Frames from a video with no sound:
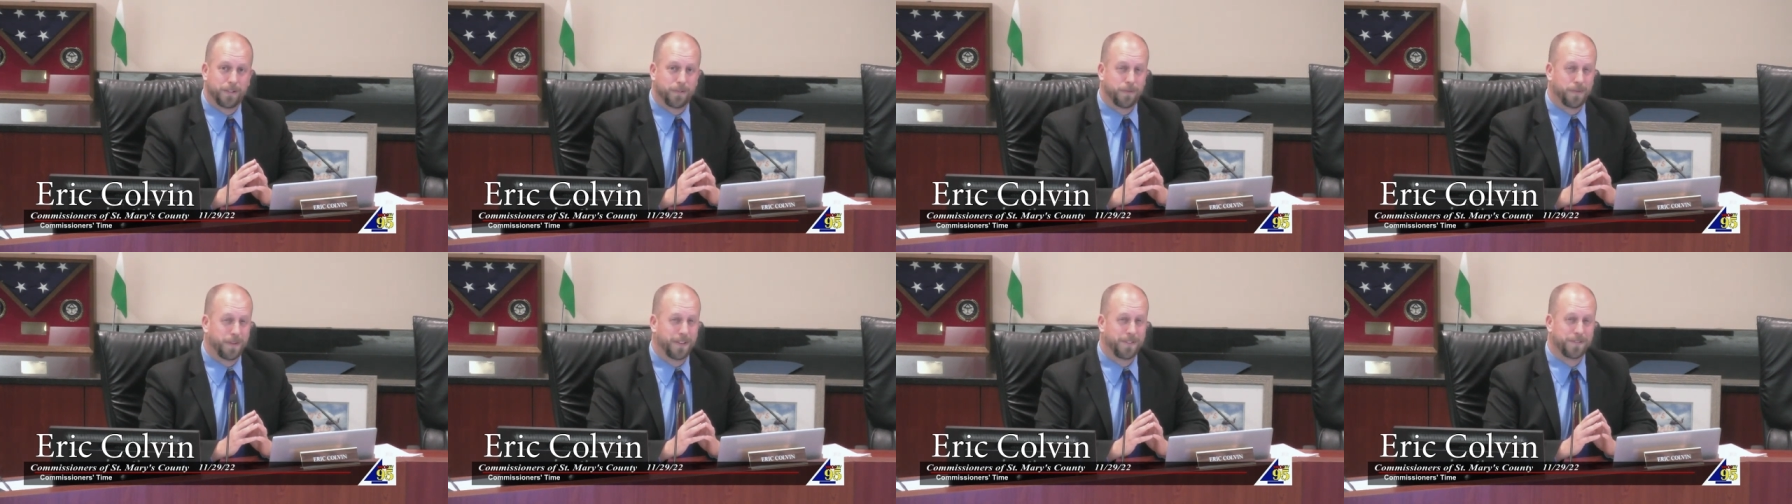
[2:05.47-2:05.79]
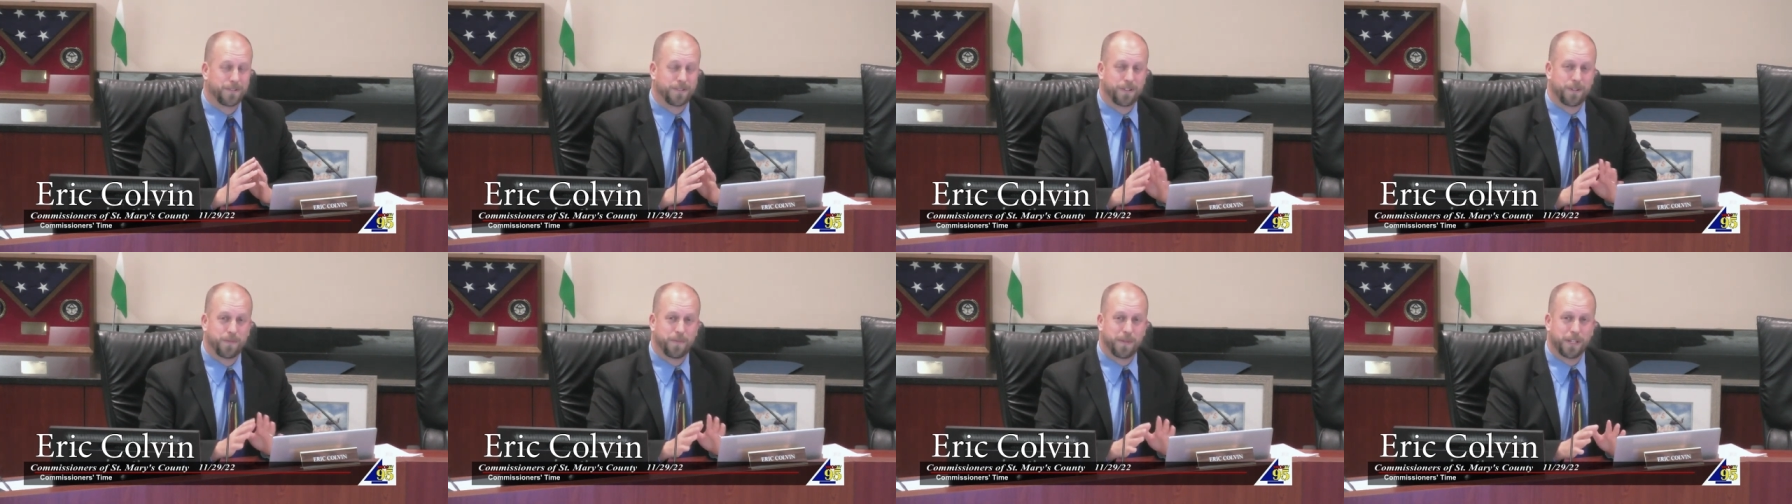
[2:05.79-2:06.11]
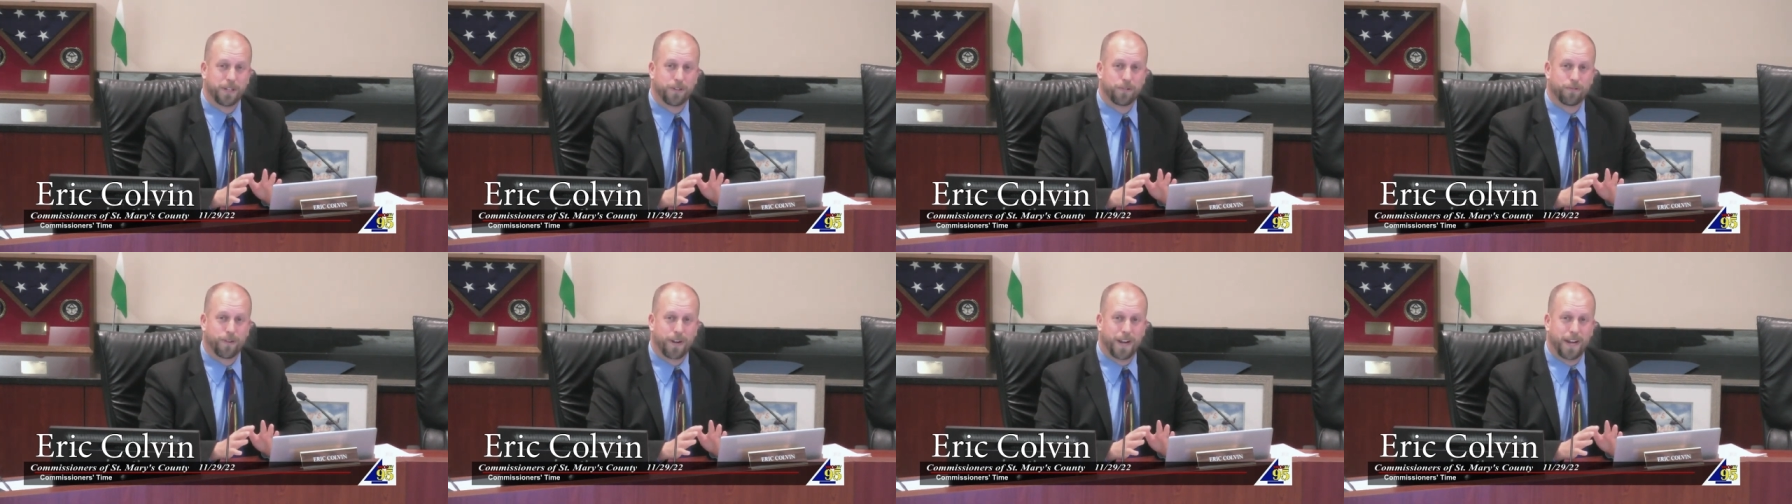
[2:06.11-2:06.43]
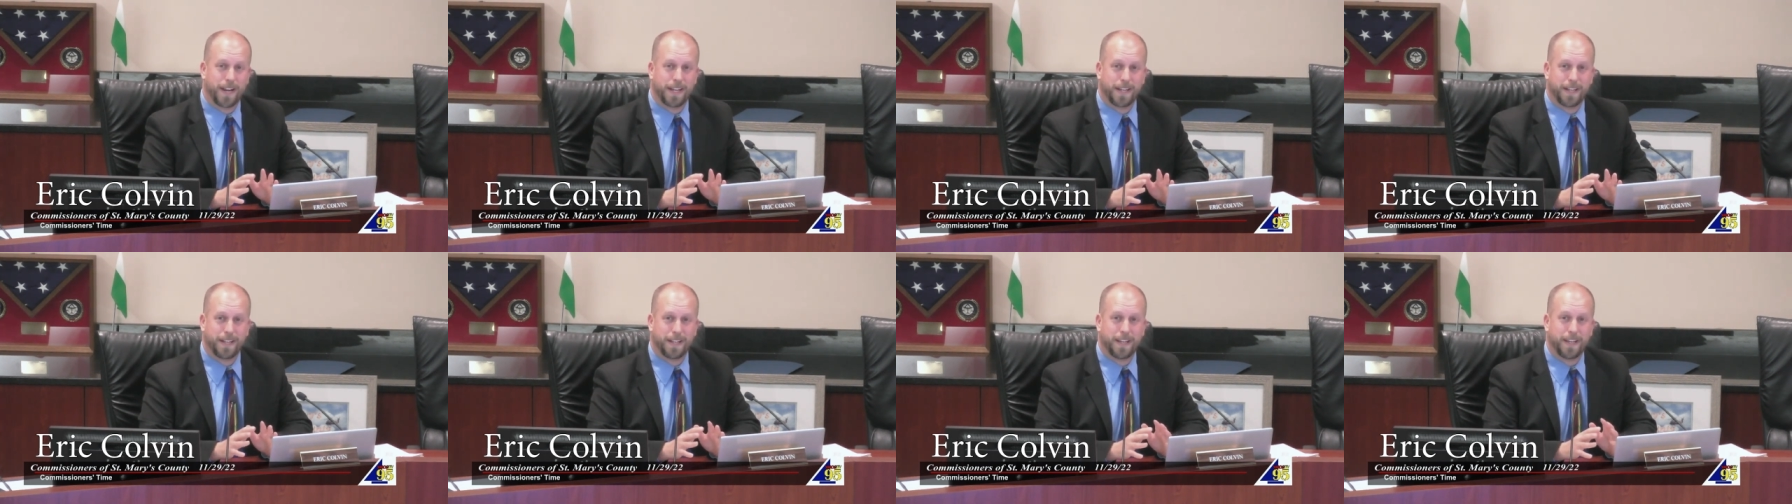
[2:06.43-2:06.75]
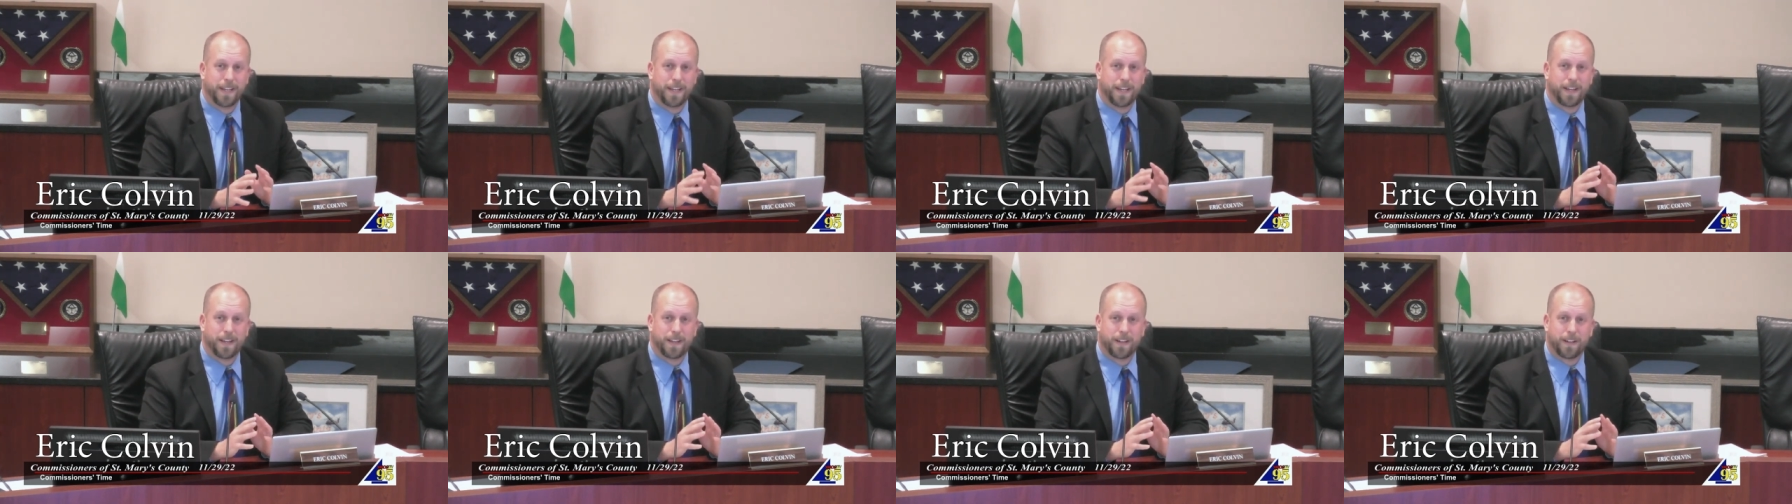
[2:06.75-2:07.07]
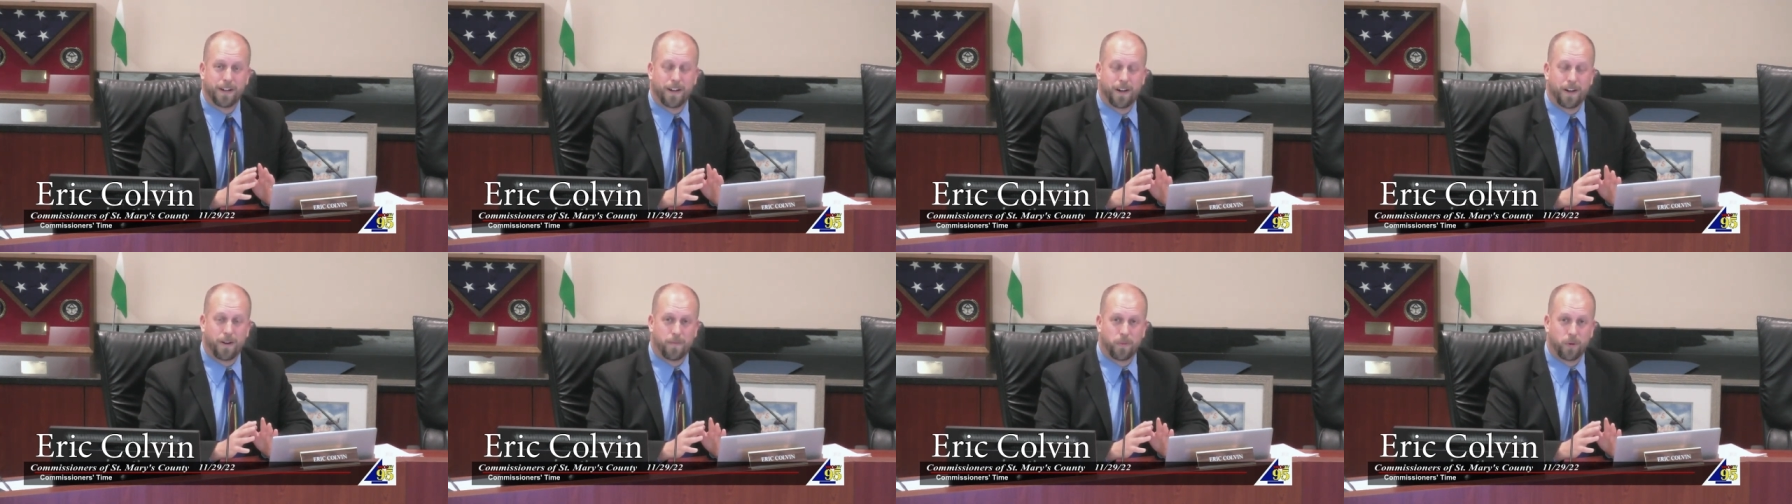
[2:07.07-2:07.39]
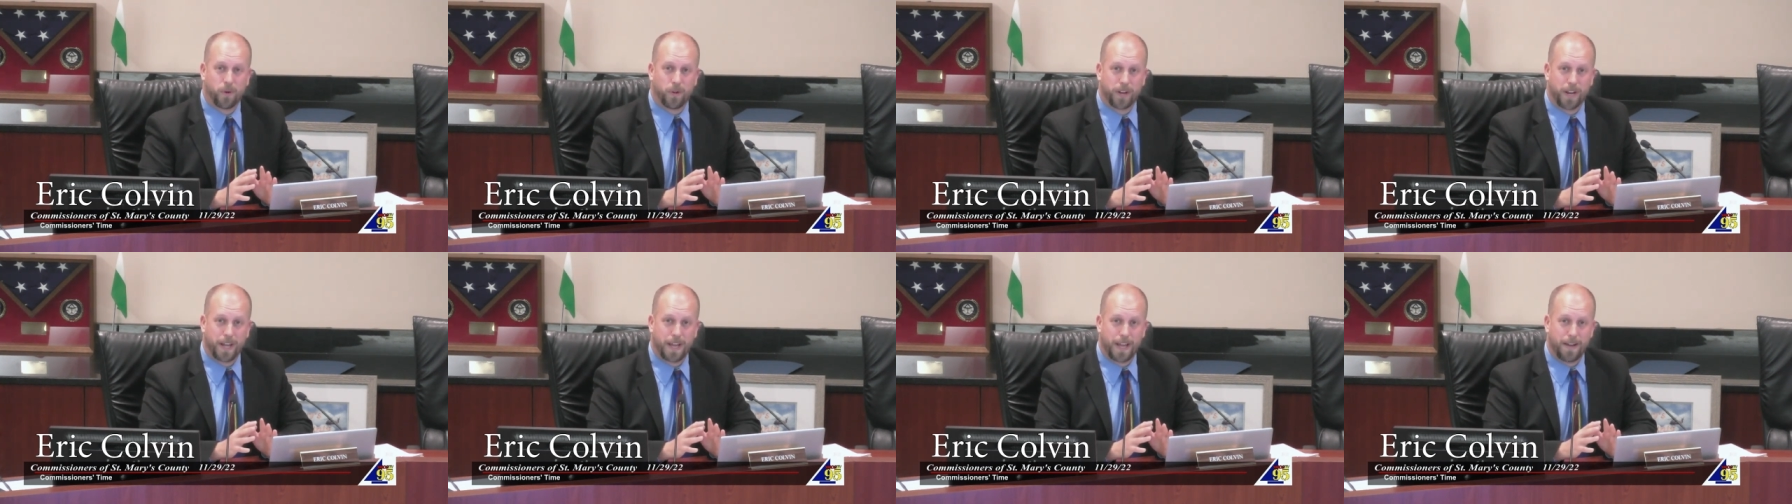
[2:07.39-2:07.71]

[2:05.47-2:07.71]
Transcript: The weather's going to be great. Come on